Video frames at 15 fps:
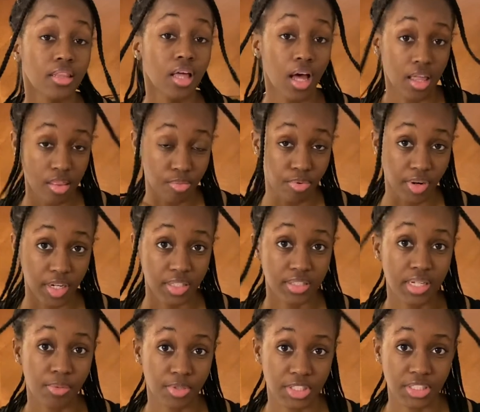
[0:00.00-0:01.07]
other braids
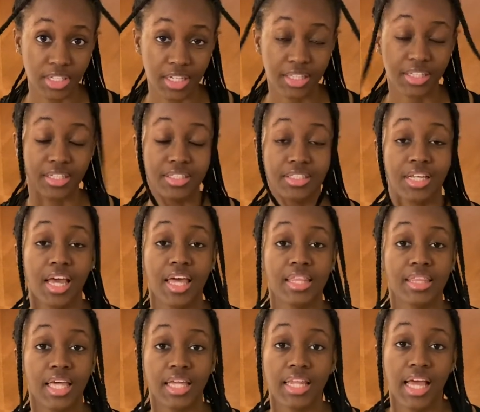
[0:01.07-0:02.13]
that were just like these,
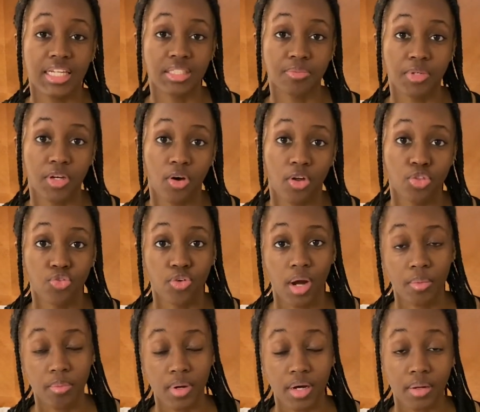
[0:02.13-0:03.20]
they lasted me all
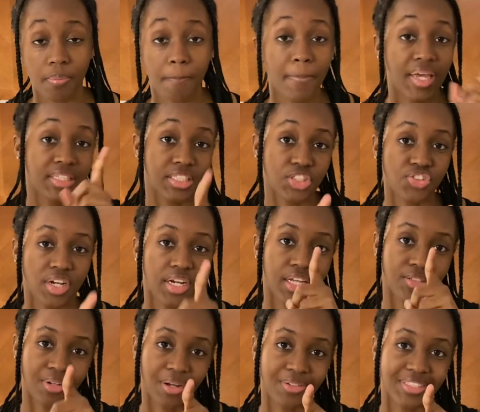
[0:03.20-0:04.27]
throughout basic training.
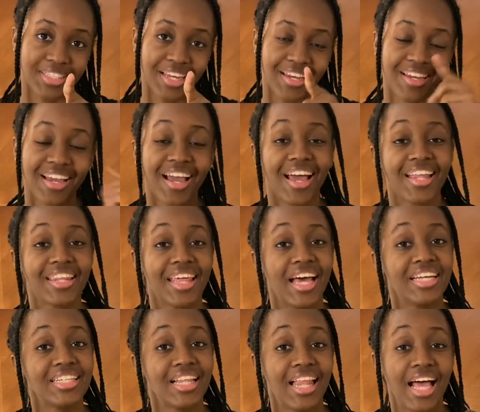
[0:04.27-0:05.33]
That's what I was saying. They
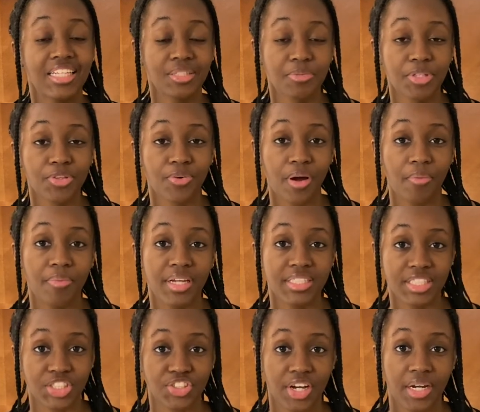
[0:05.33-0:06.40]
lasted me throughout
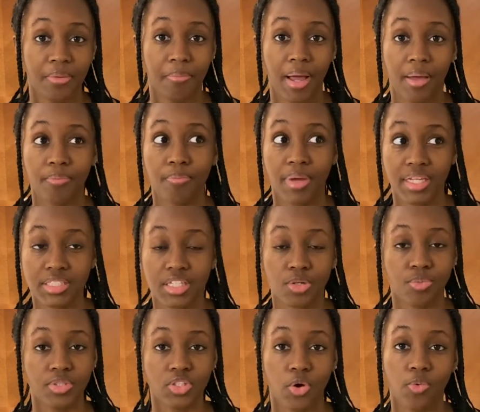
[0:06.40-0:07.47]
basic training. My basic
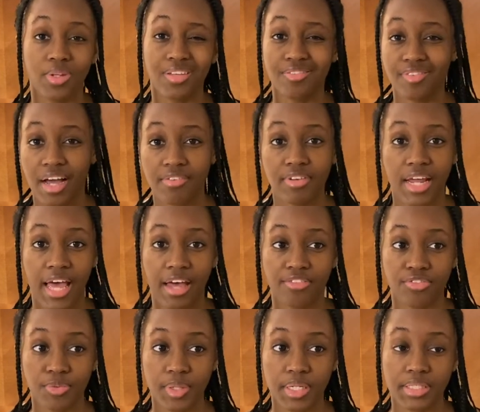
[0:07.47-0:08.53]
was only
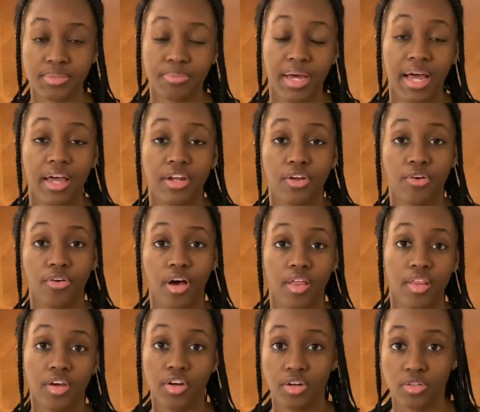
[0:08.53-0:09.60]
5.5 weeks, but I know
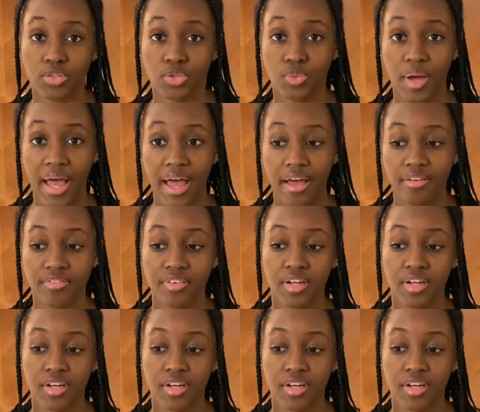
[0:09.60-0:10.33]
other girls who have